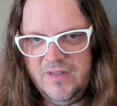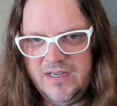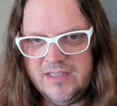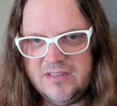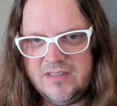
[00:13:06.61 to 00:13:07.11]

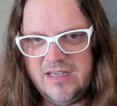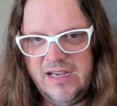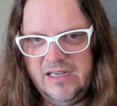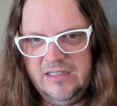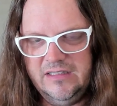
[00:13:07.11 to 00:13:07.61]
As I
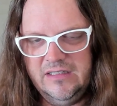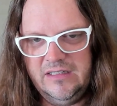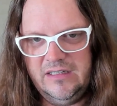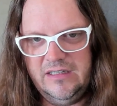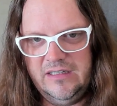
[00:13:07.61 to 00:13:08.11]
say,
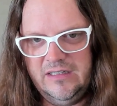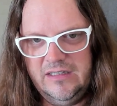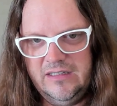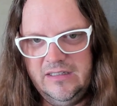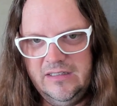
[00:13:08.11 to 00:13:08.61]

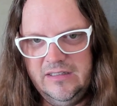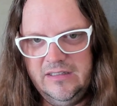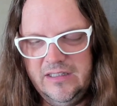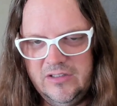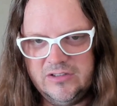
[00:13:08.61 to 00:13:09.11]

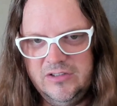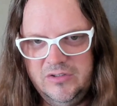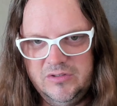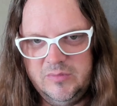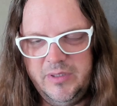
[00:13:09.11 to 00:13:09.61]
they're not the
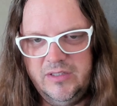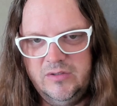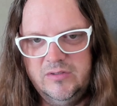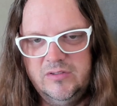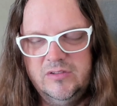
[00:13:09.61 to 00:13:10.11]
newest
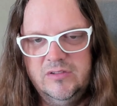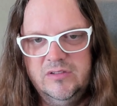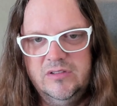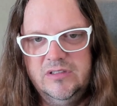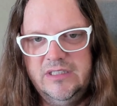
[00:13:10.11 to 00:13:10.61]
pedals.
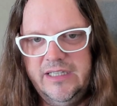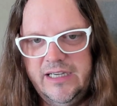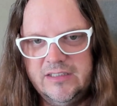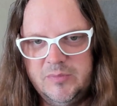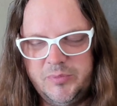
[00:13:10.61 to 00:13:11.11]
The
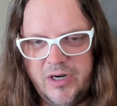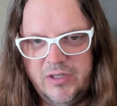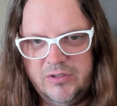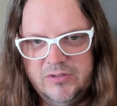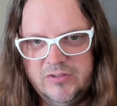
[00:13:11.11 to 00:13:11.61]

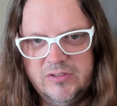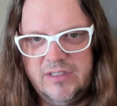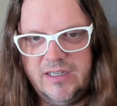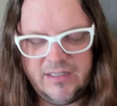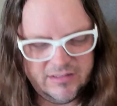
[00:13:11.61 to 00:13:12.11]
xpros
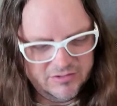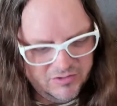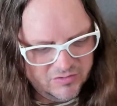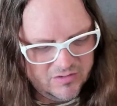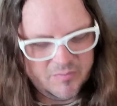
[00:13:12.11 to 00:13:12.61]
are
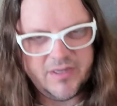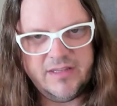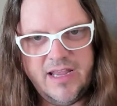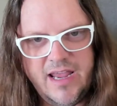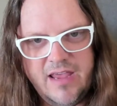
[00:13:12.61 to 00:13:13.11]
newer, but
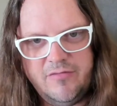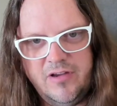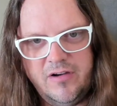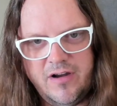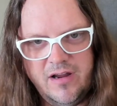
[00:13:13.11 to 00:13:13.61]
they're
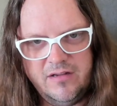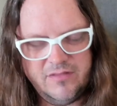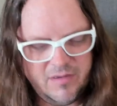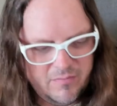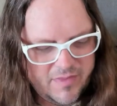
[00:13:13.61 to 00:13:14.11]
heavier.
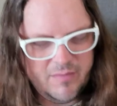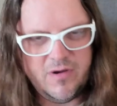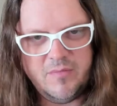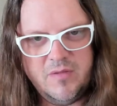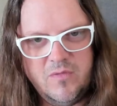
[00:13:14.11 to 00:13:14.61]
They
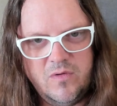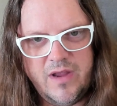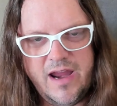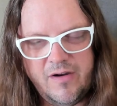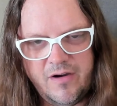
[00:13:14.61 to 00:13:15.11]
might be more
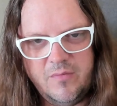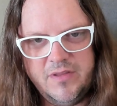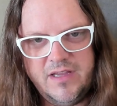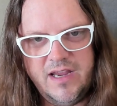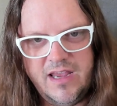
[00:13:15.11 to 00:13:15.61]
aero, but
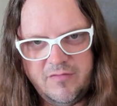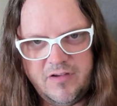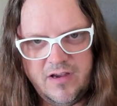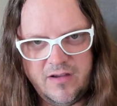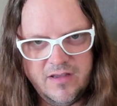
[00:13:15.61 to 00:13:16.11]
they're
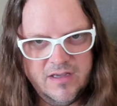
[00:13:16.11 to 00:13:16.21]
heavier.